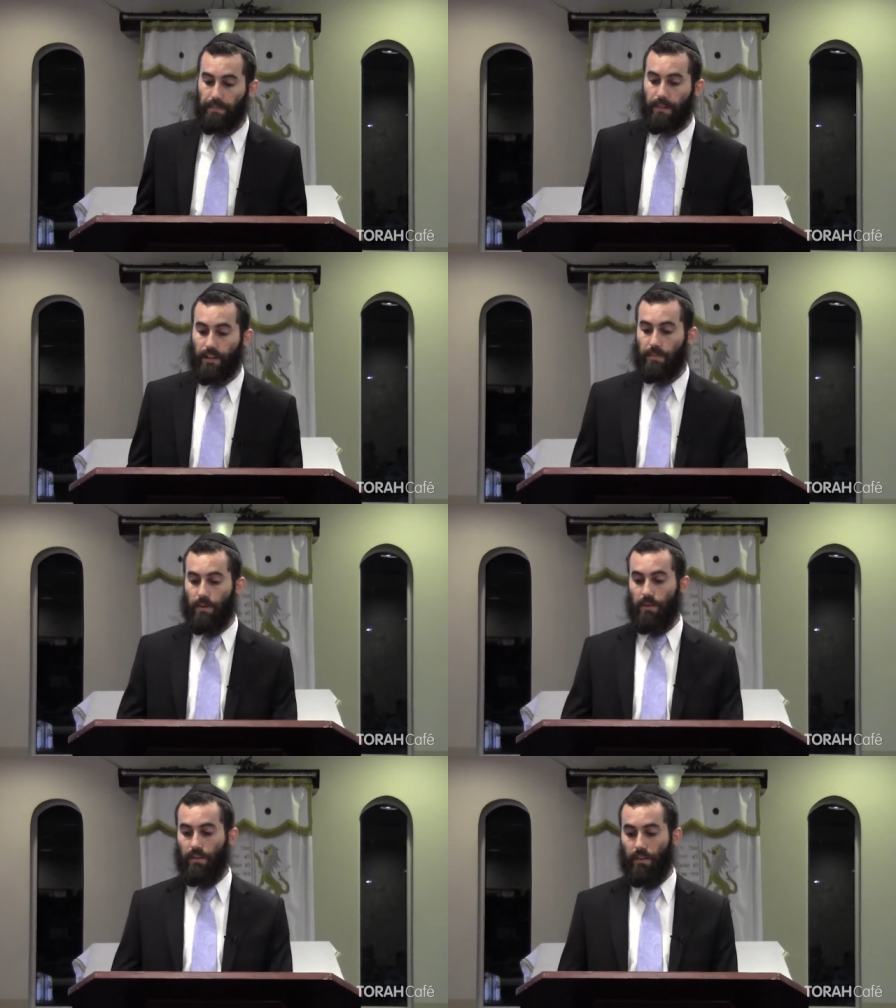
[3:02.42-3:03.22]

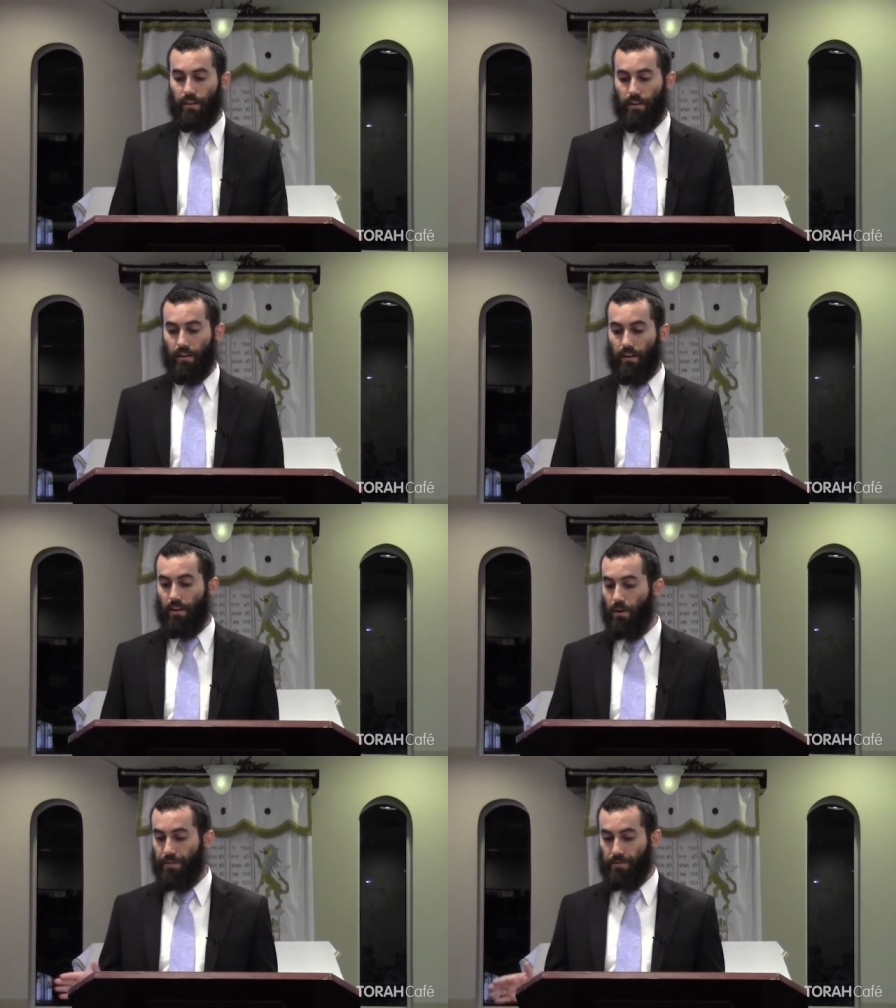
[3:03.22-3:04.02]
applicable
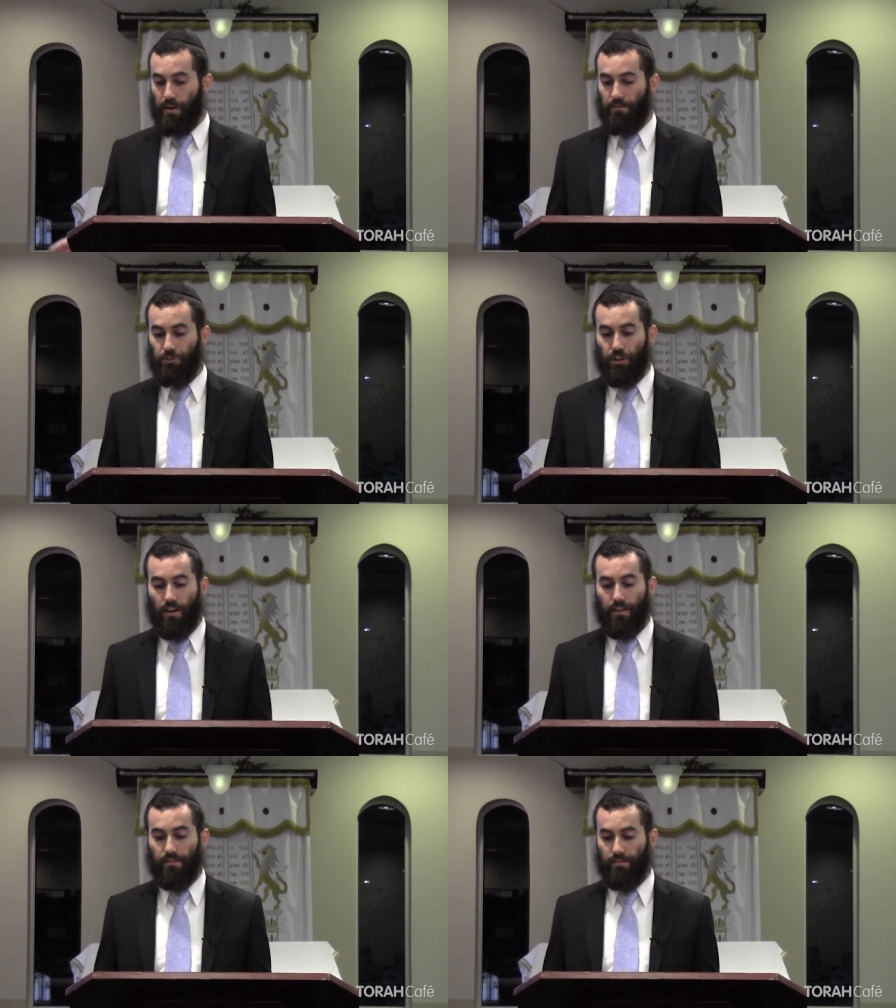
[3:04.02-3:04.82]
all throughout
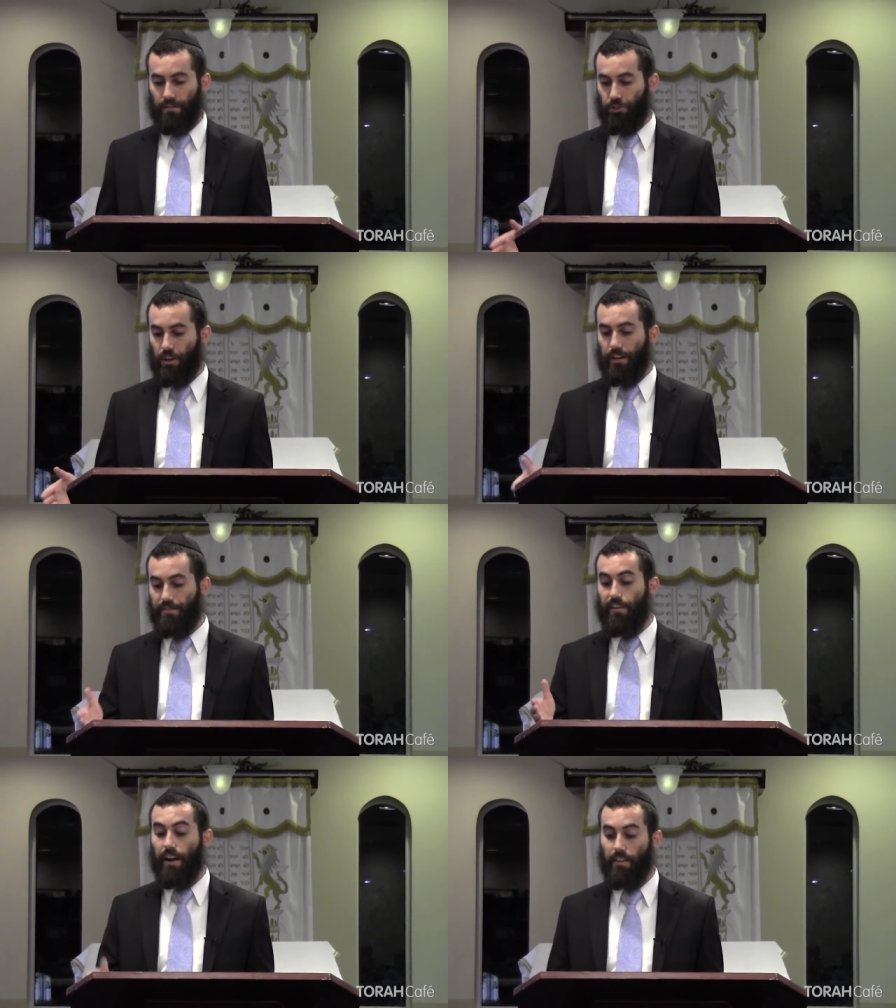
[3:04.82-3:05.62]
John. In John, he
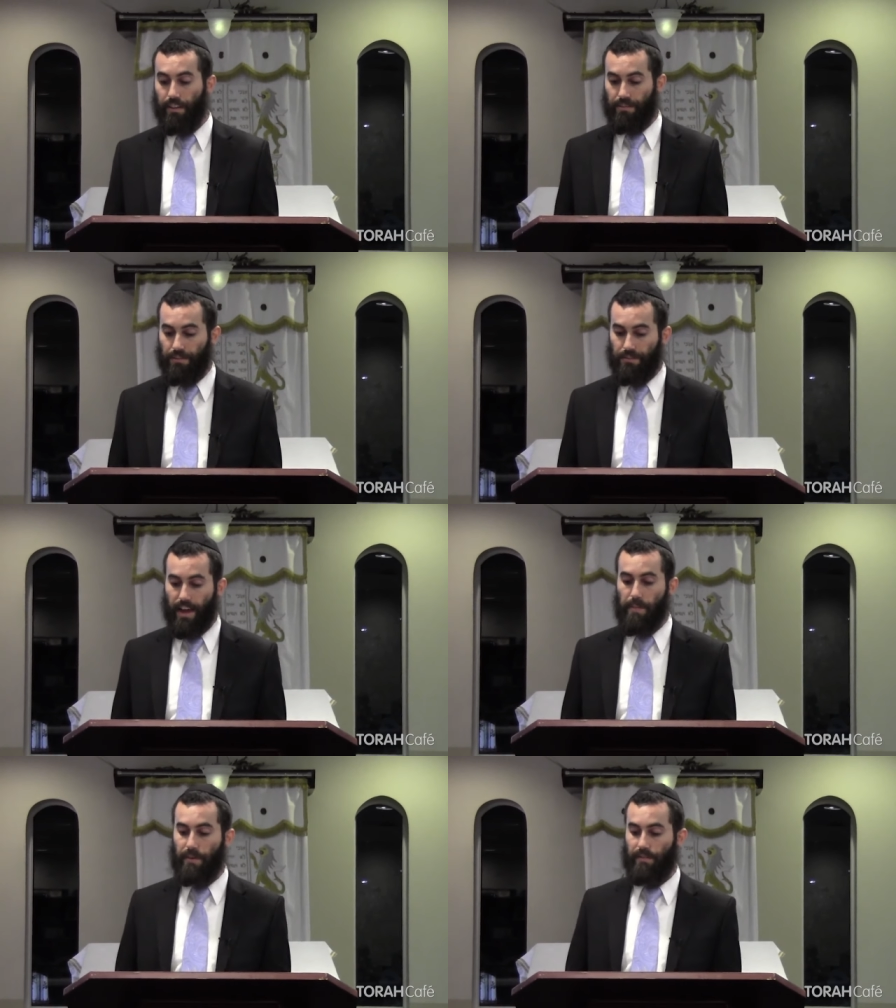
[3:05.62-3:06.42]
violates the
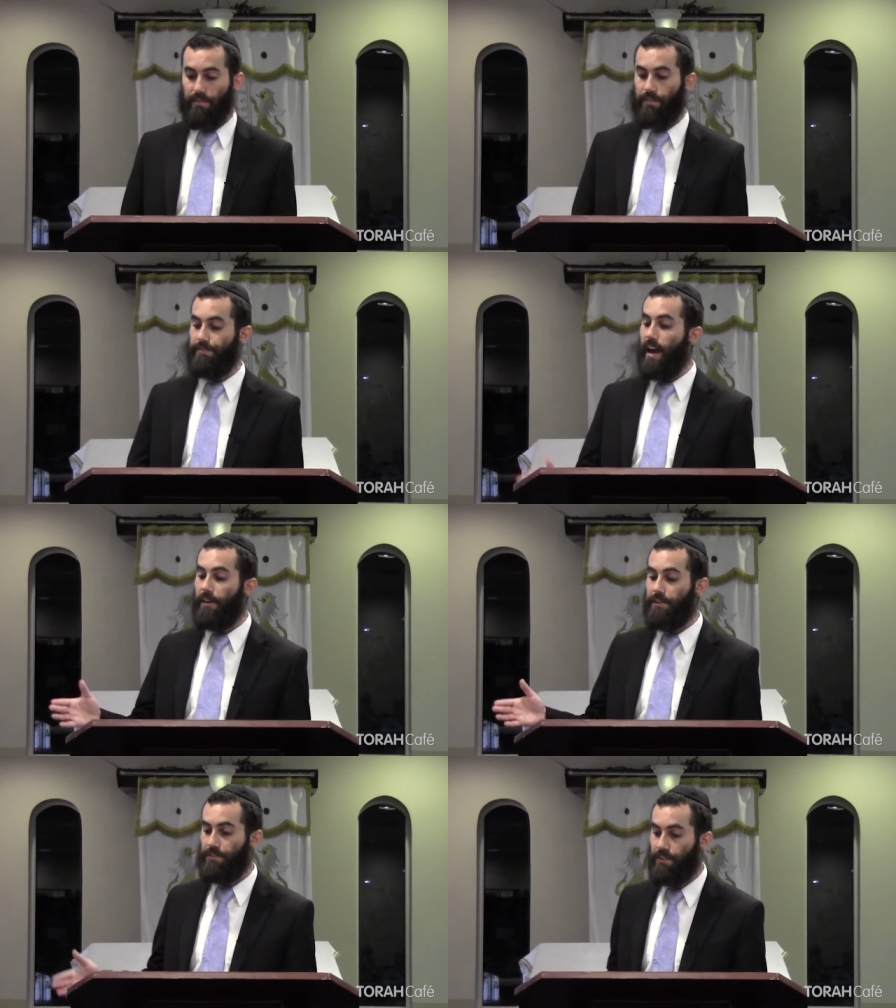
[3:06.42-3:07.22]
Sabbath. The
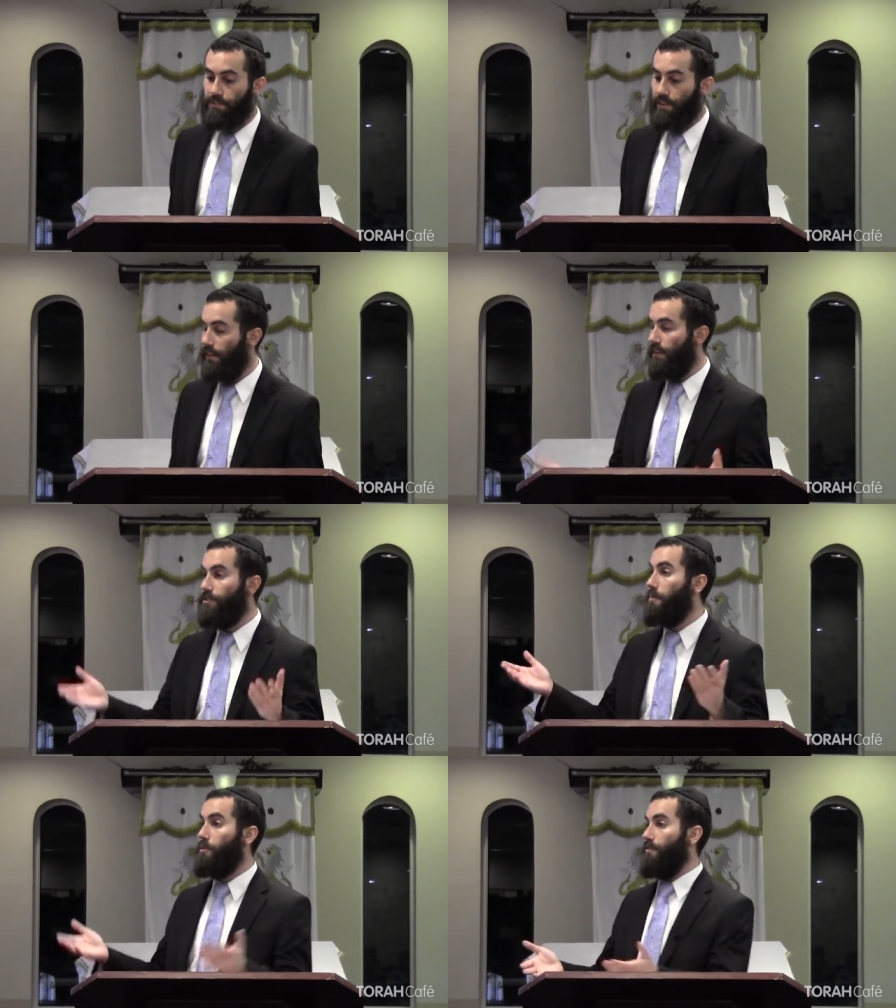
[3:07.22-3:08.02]
Pharisees say he
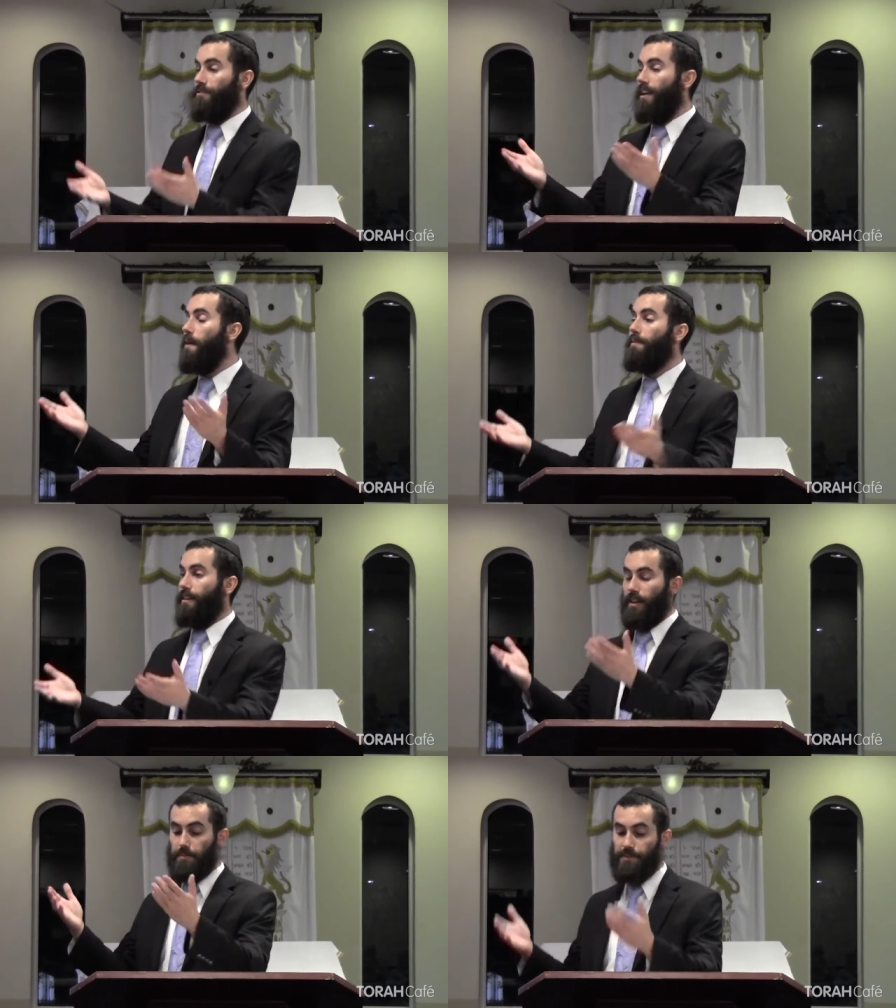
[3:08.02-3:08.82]
doesn't observe the Sabbath.
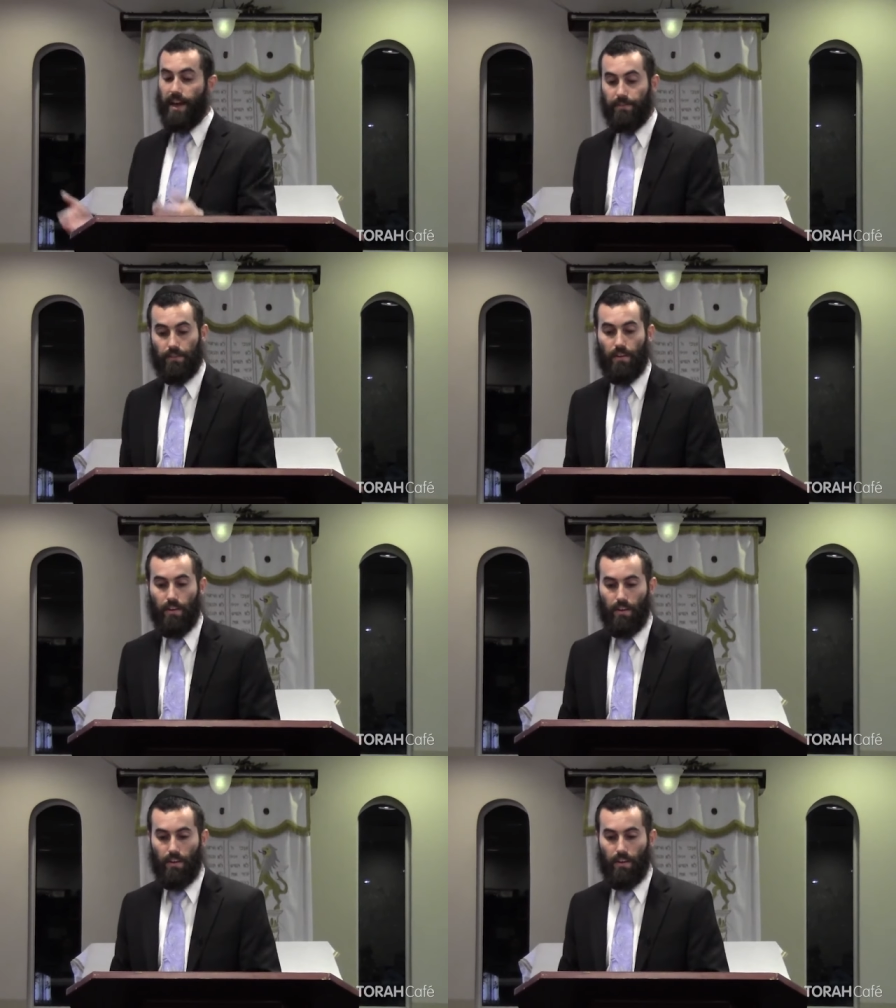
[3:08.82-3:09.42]
They get upset.